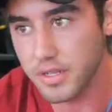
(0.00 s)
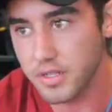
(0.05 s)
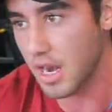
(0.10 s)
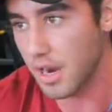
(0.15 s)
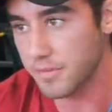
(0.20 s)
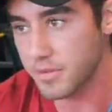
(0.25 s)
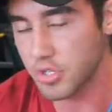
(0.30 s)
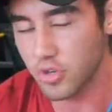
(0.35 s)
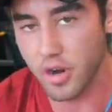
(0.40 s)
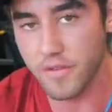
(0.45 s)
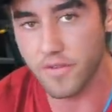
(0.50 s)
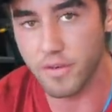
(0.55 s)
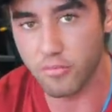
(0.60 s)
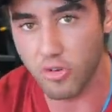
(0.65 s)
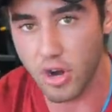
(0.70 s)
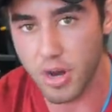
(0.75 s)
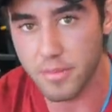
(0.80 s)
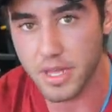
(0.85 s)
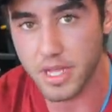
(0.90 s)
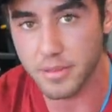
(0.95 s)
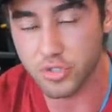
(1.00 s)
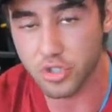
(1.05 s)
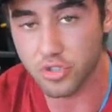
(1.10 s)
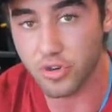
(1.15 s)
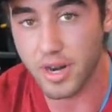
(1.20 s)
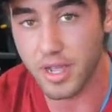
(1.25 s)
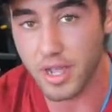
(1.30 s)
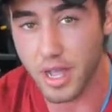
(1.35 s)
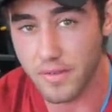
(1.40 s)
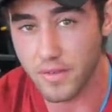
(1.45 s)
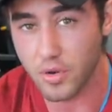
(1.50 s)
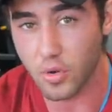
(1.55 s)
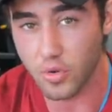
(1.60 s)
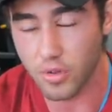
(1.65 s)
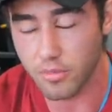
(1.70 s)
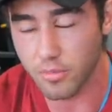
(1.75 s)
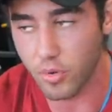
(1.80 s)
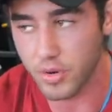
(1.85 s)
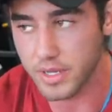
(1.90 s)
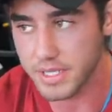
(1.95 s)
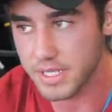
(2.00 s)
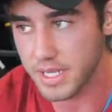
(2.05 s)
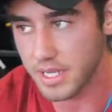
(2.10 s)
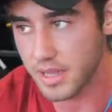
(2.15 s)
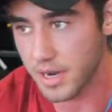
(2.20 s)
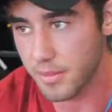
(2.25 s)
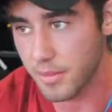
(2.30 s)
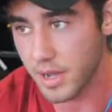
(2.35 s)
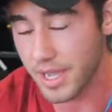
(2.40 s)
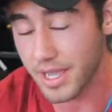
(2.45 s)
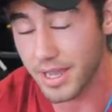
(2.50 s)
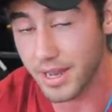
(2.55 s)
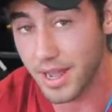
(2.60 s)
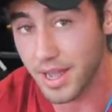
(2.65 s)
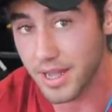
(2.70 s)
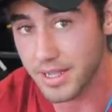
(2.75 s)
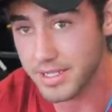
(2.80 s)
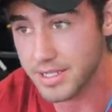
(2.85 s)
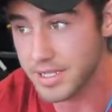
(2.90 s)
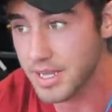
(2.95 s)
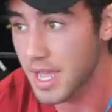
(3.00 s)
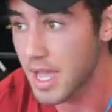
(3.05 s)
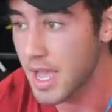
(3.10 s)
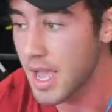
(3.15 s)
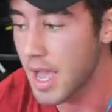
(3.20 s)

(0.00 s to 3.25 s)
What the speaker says: And I'm sorry if I'm rambling, I'm just trying to cover all the points here that I might get asked.